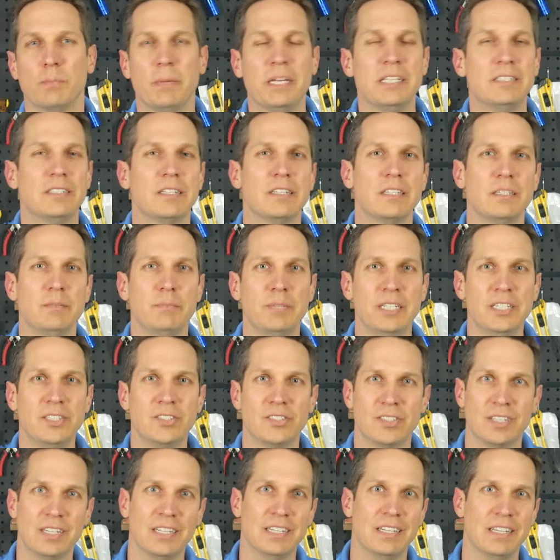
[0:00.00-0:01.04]
basically
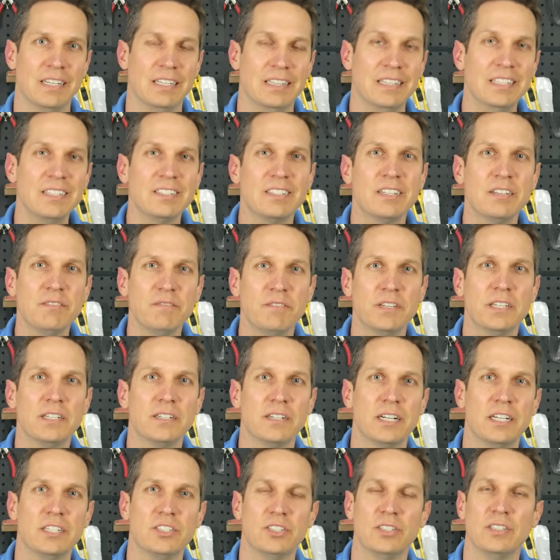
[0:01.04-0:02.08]
means that in this
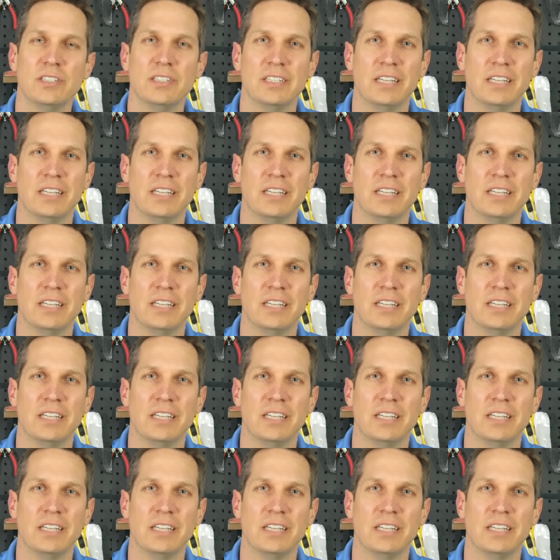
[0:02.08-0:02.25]
configuration,